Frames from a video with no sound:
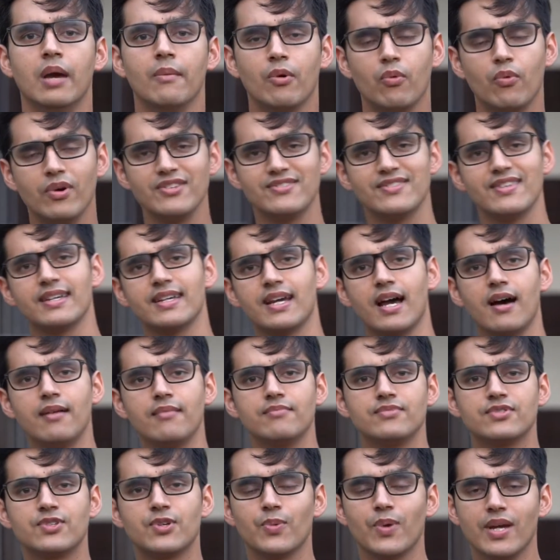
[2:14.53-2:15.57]
But once they
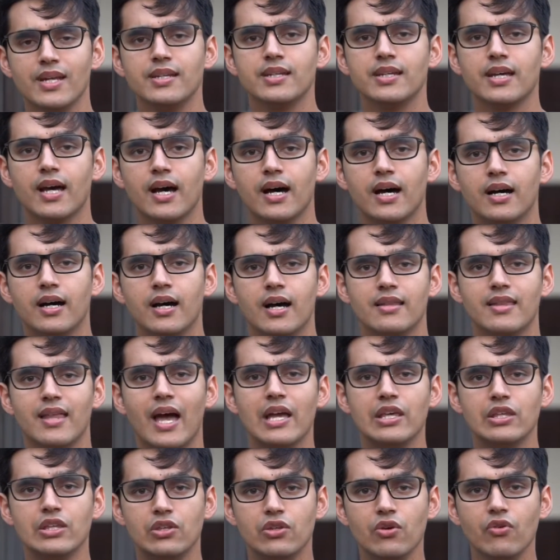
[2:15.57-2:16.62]
come to India,
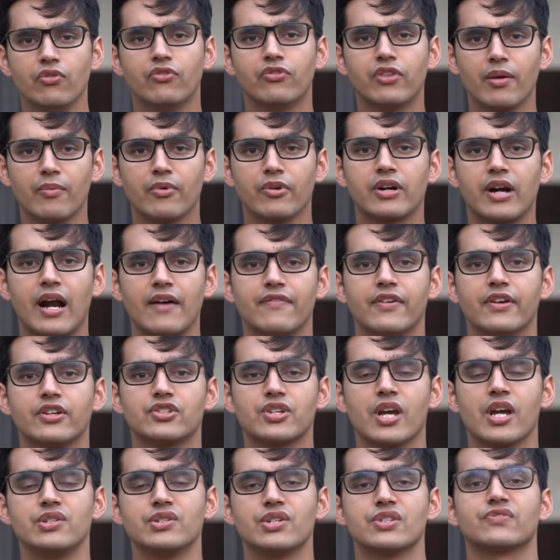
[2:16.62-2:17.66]
that youth demographic
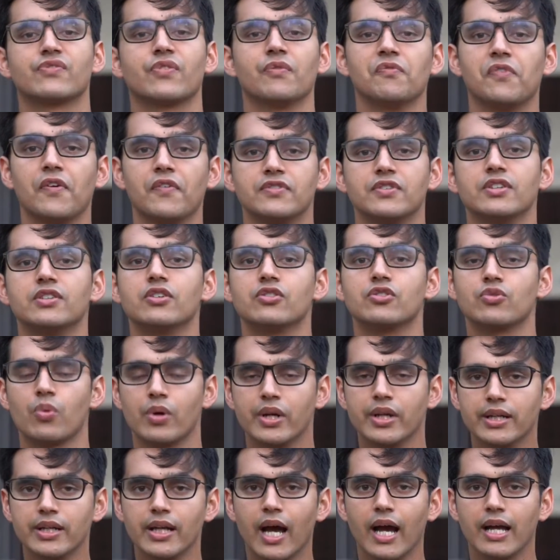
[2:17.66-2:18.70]
changes from 15 to
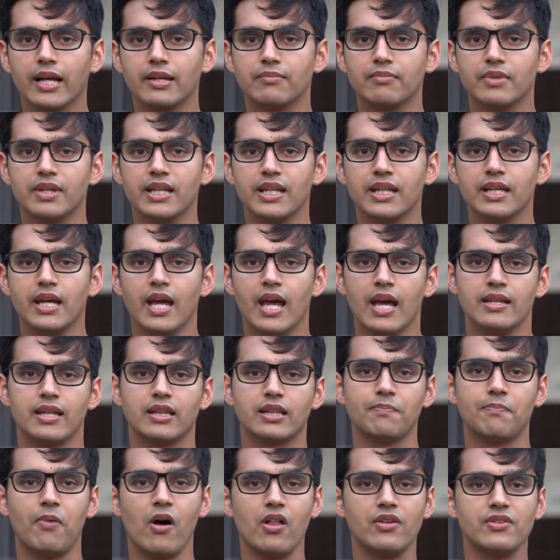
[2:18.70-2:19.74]
29, meaning that
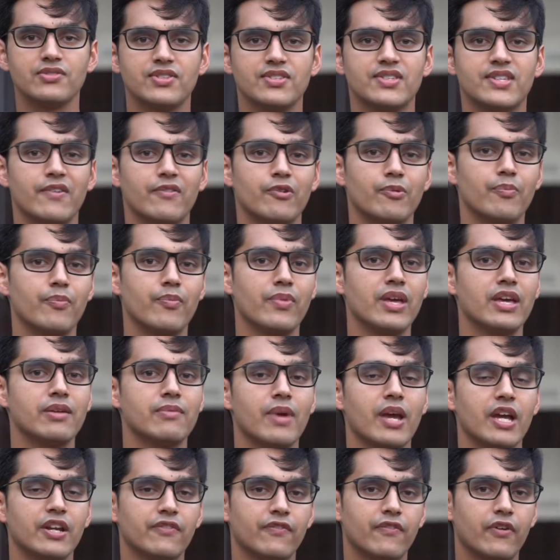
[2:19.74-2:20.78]
the policies that were being
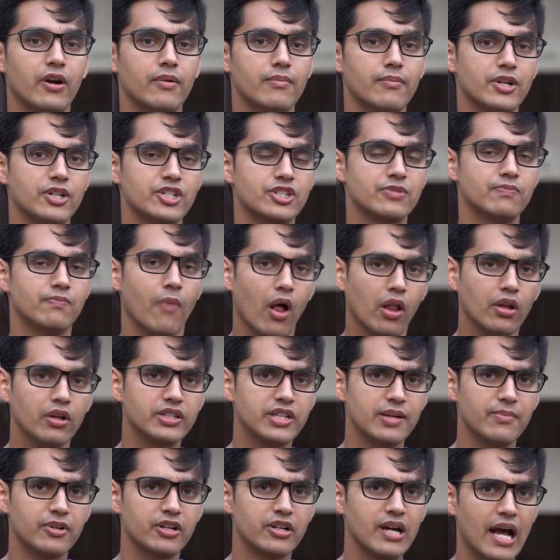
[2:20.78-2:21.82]
made for a much smaller
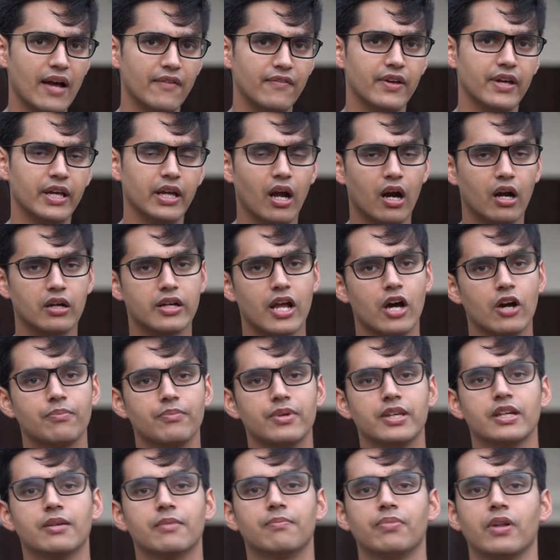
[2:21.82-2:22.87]
demographic are now
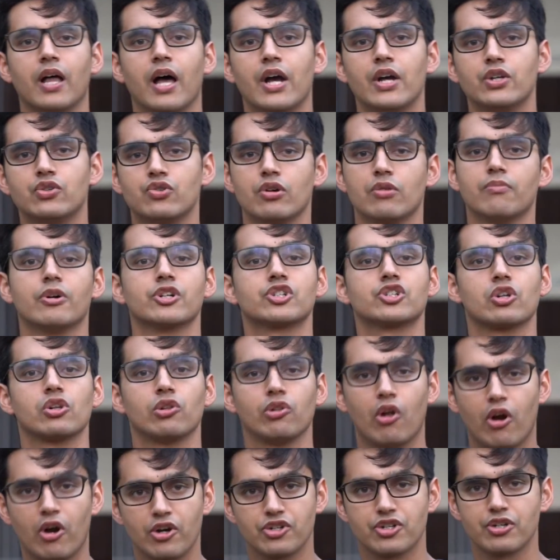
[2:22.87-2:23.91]
being applied to a much
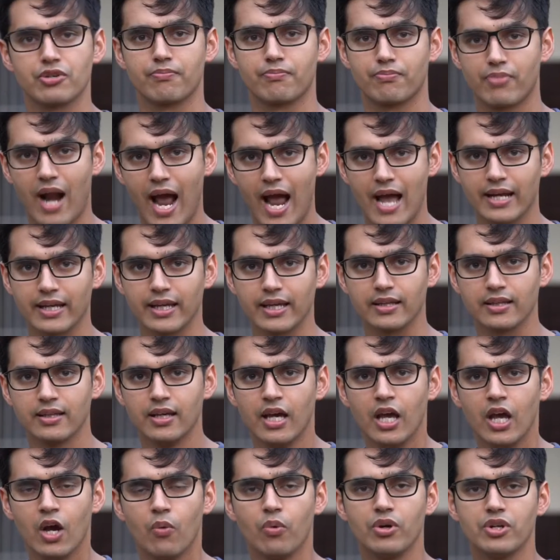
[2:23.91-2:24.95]
larger bracket,
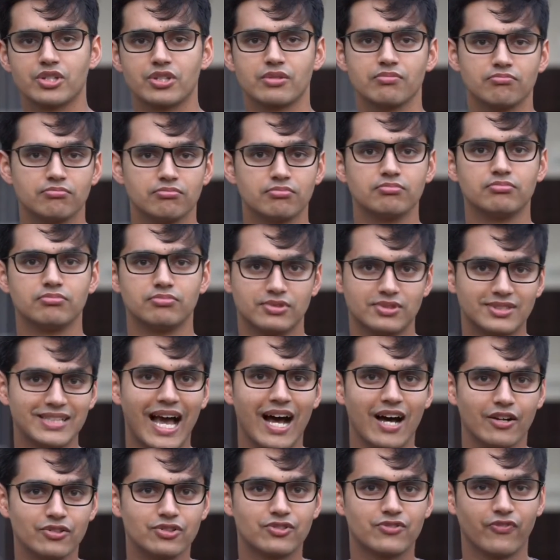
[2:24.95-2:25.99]
which
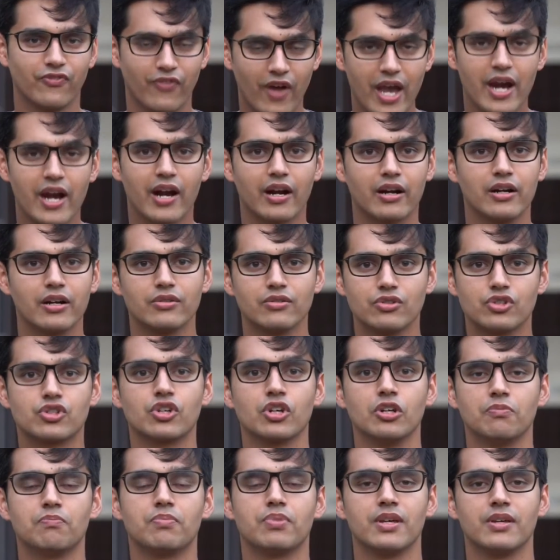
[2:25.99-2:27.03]
sounds fair and
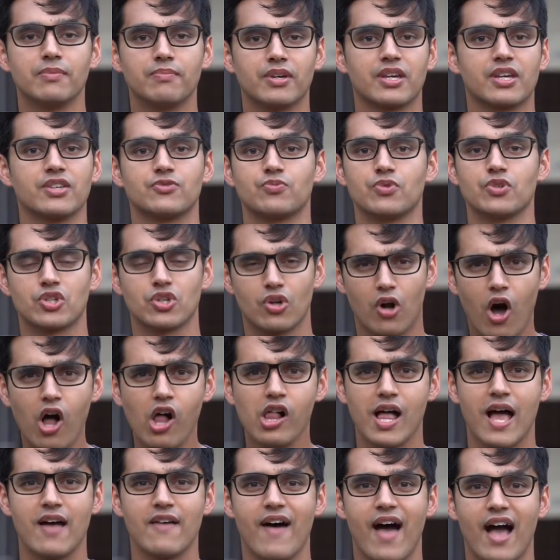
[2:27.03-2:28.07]
should be, because we should
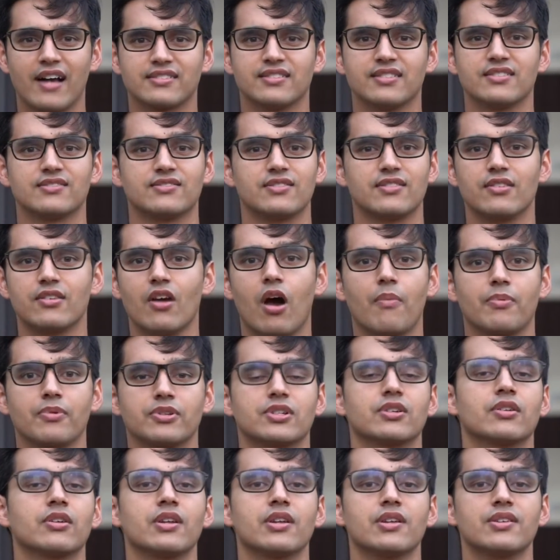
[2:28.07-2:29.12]
all have access to the
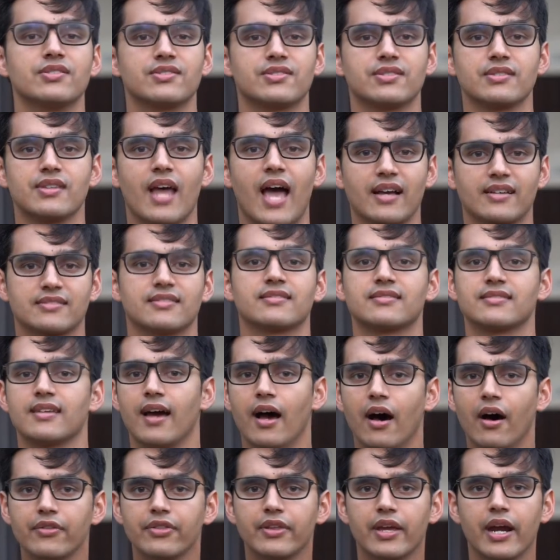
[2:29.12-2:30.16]
opportunities and access to
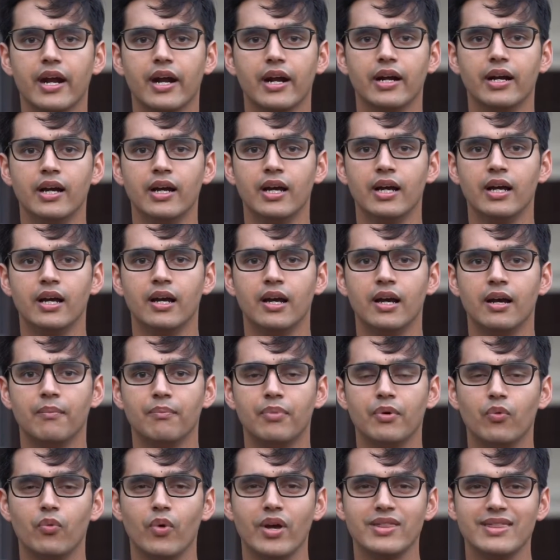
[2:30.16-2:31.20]
healthcare.
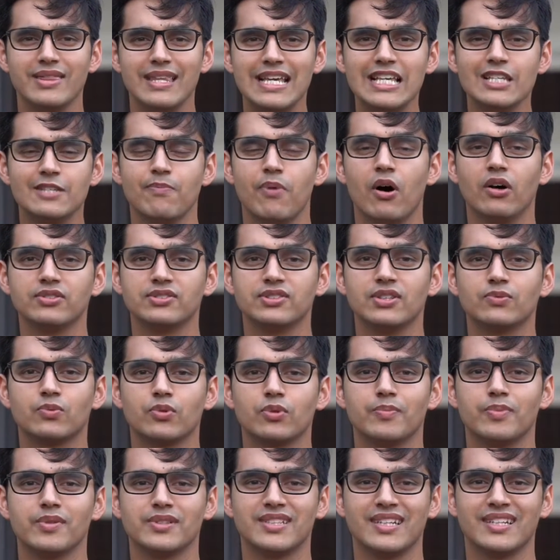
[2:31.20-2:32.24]
But when these policies
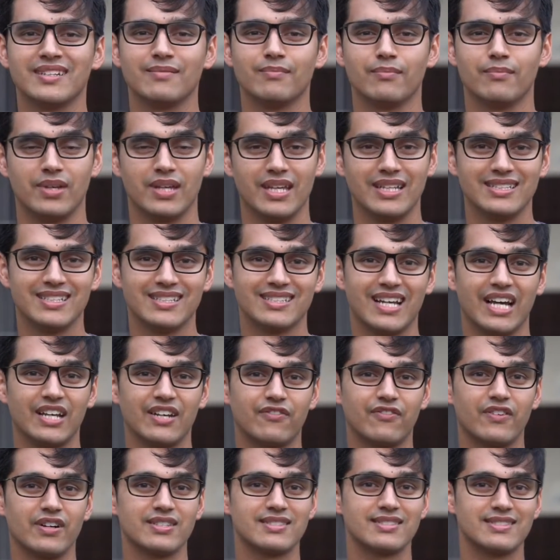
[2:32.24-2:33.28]
were being
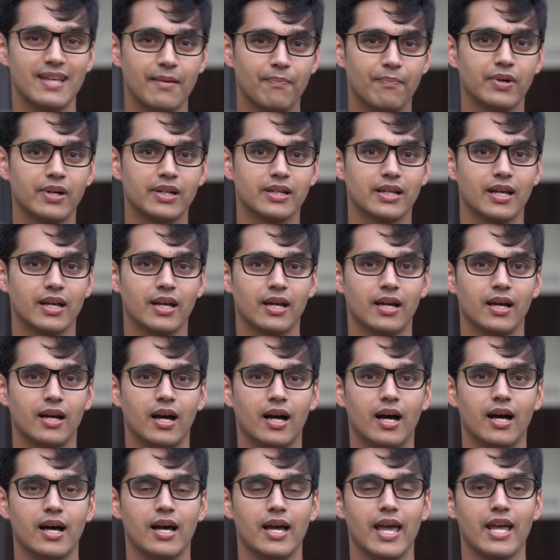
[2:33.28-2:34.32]
designed for a separate
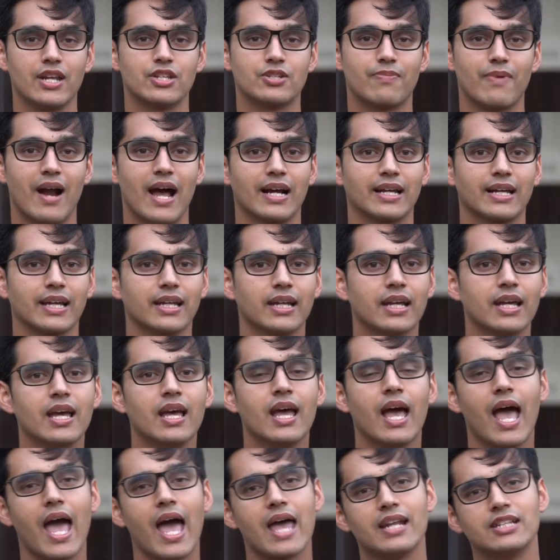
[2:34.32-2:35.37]
age bracket
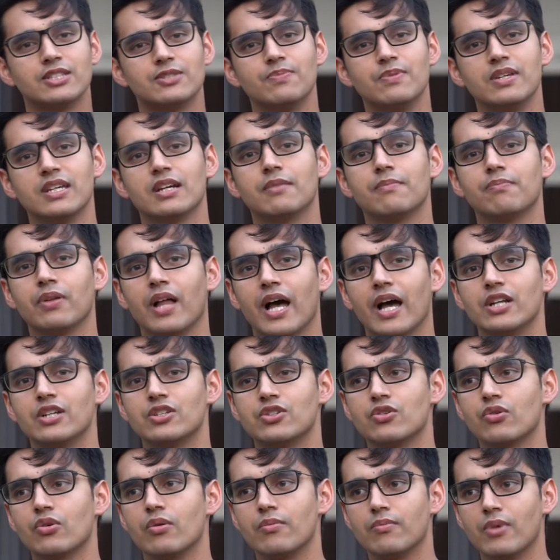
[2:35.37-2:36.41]
and it's being applied
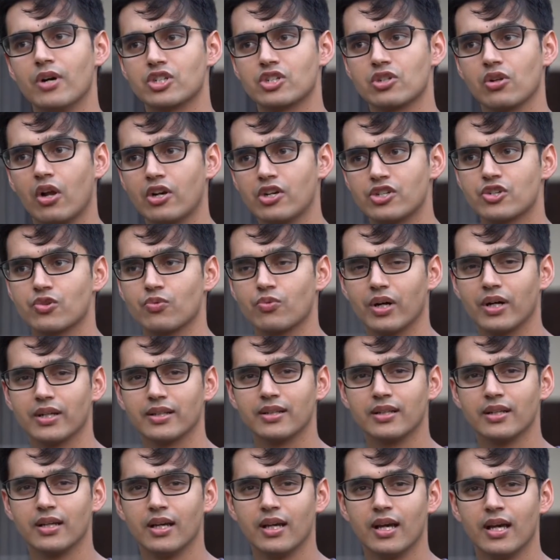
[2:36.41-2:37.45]
to a much larger
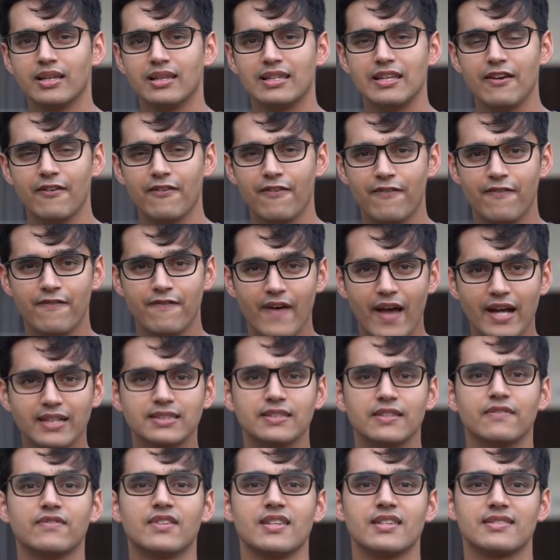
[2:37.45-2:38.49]
one, the
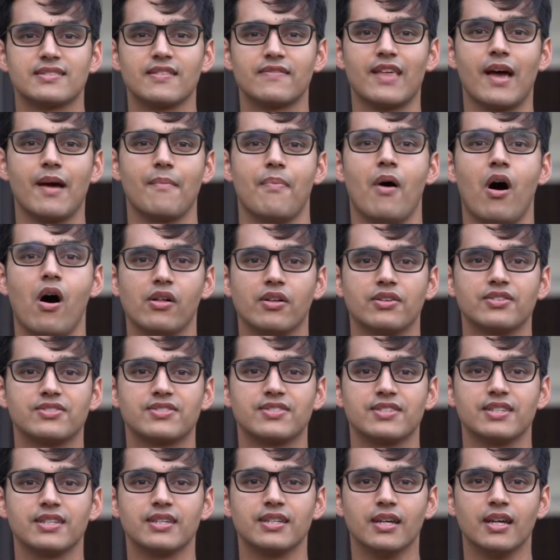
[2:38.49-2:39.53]
effectiveness of that
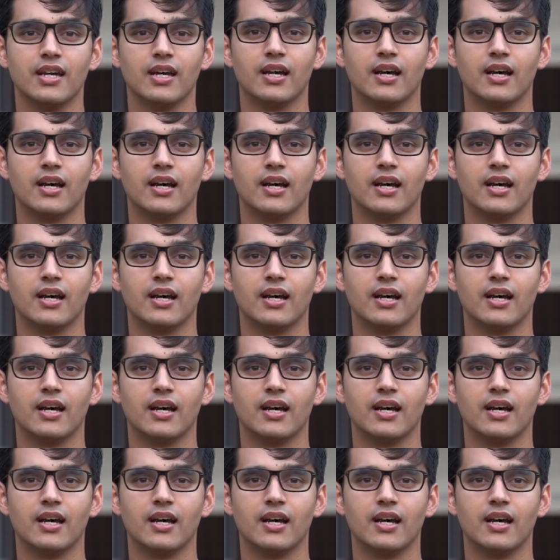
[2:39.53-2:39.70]
policy